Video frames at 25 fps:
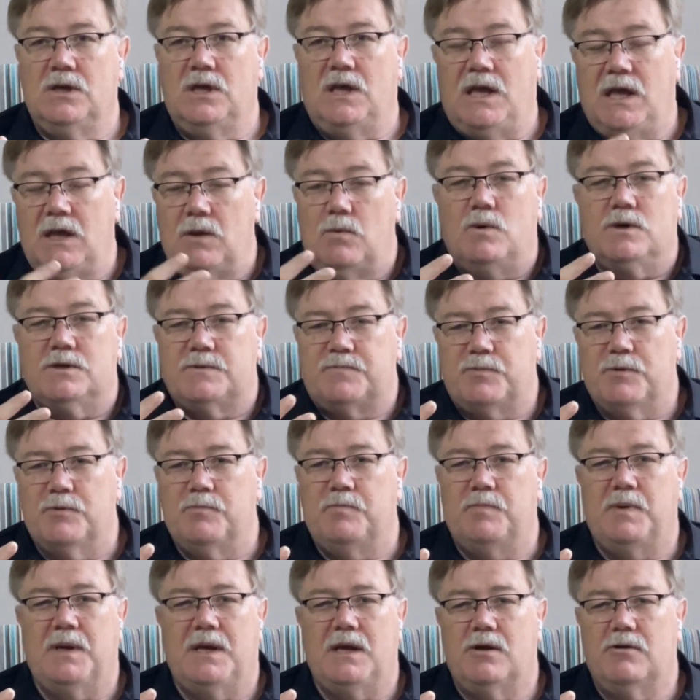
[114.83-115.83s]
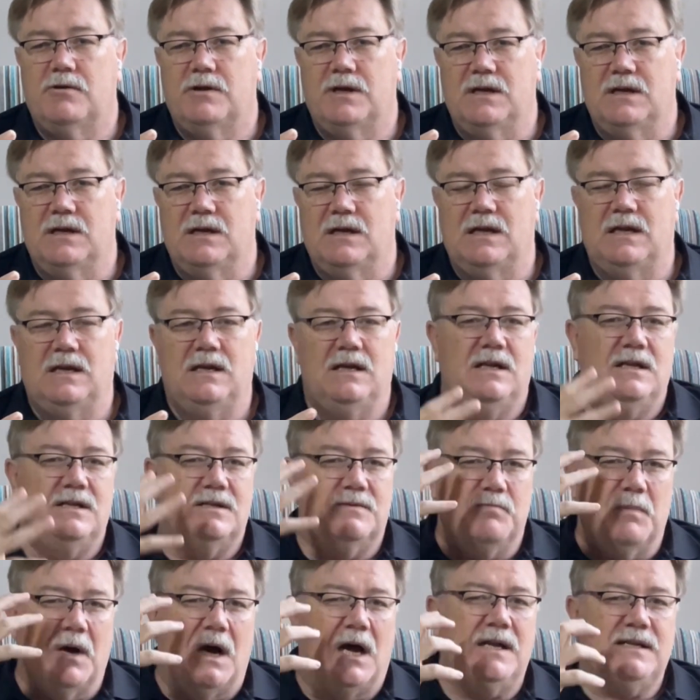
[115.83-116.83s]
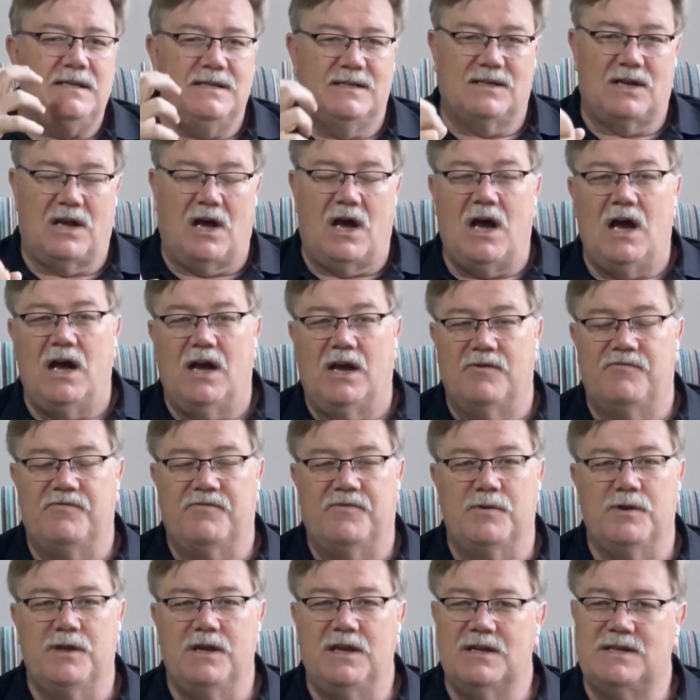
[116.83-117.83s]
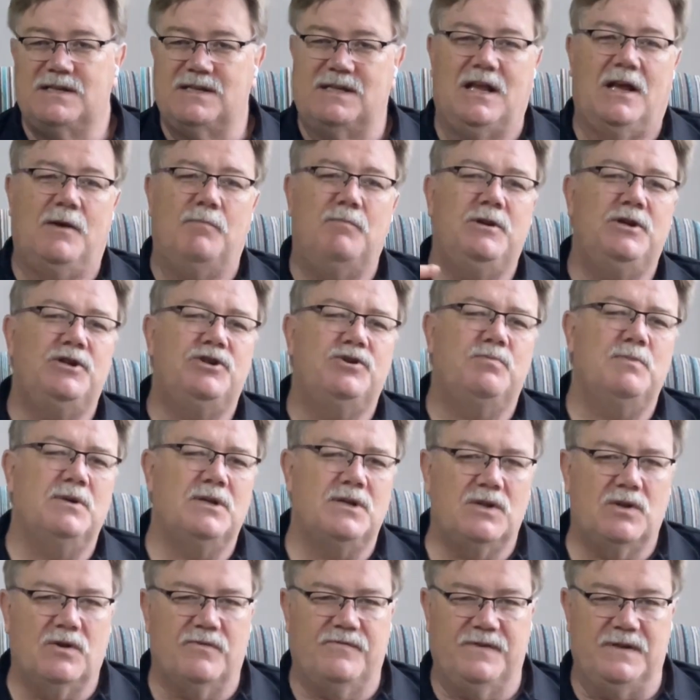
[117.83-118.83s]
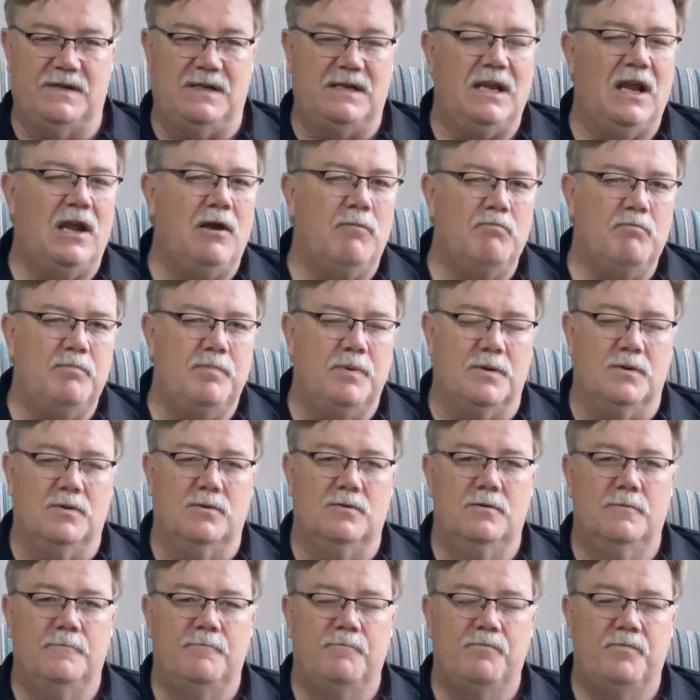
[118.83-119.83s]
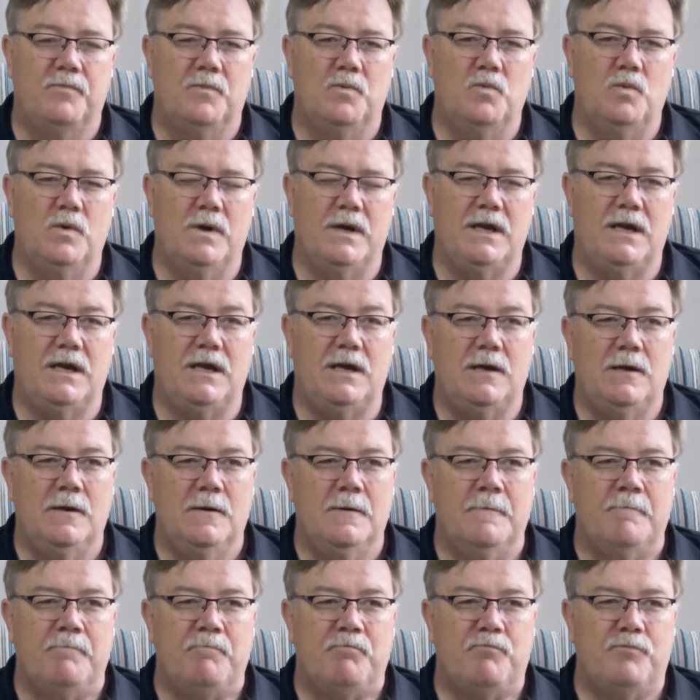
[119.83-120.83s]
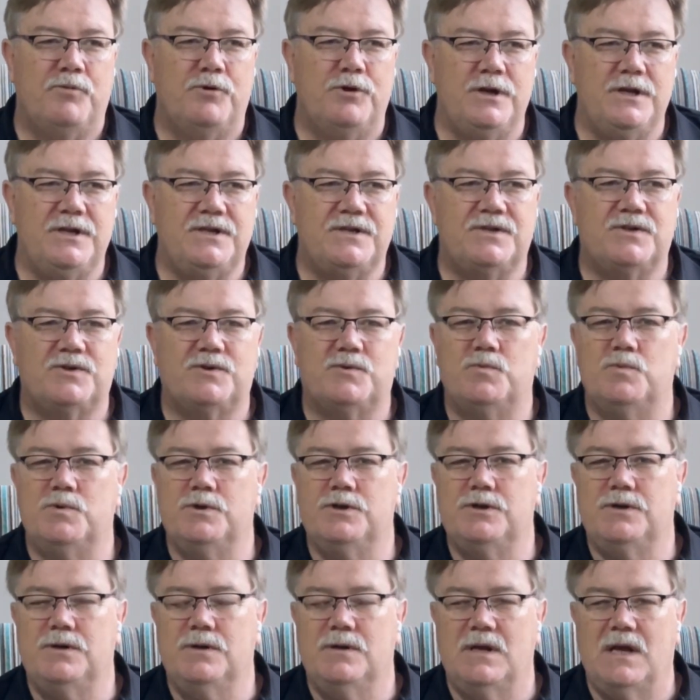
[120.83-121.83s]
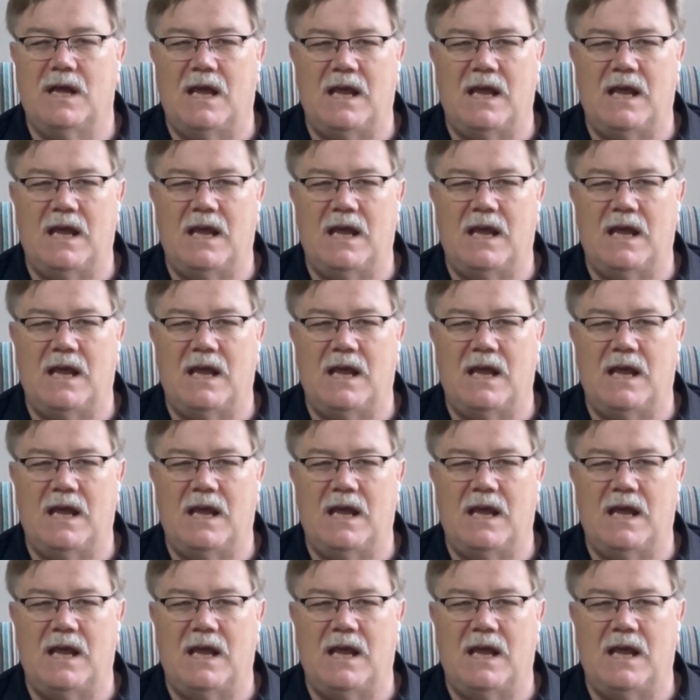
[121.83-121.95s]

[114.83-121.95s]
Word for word: he was preparing in his mind's eye for the establishment of a temple where priests would